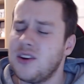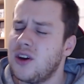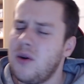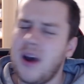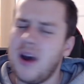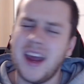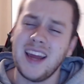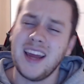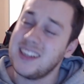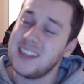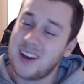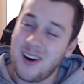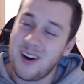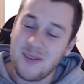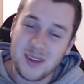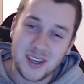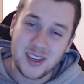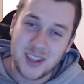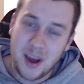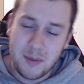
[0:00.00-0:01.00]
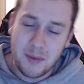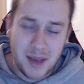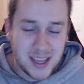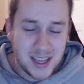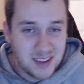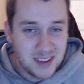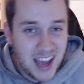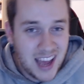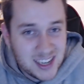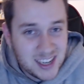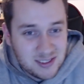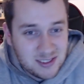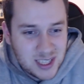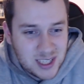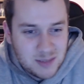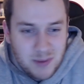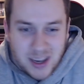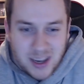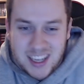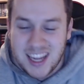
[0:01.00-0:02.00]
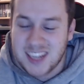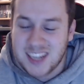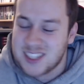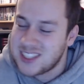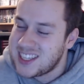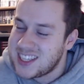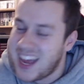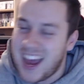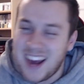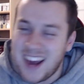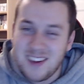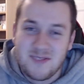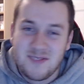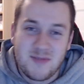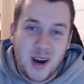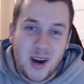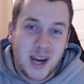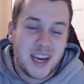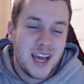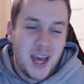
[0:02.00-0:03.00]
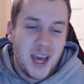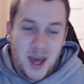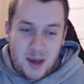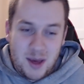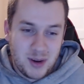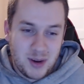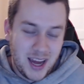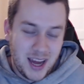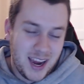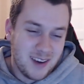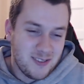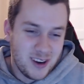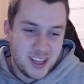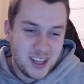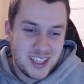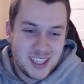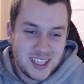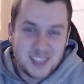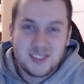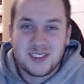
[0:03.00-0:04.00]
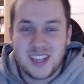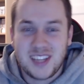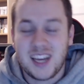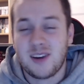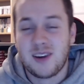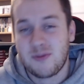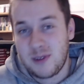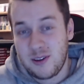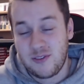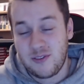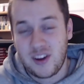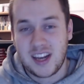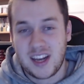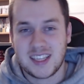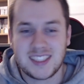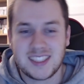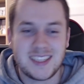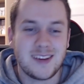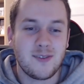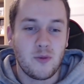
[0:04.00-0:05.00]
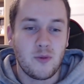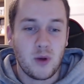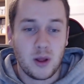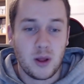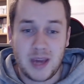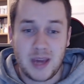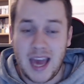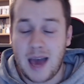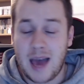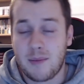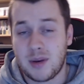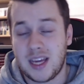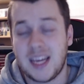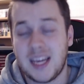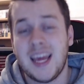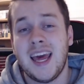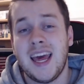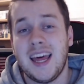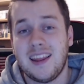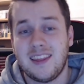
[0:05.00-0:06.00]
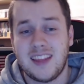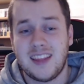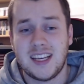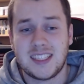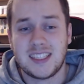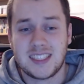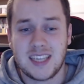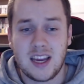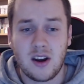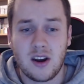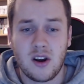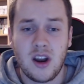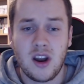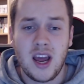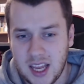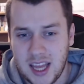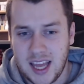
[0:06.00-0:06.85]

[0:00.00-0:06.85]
Go ahead and call me a dumbass with actual expectations, I don't mind, but I really do think Re-Fantasy will be happening this year.